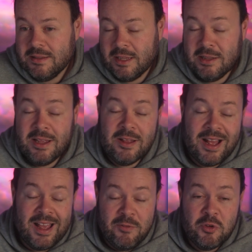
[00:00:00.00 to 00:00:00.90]
the,
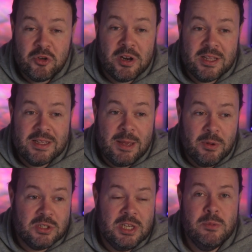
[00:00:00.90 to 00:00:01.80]
if you're trying to keep
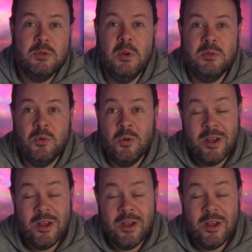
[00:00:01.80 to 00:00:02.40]
it as cheap as possible,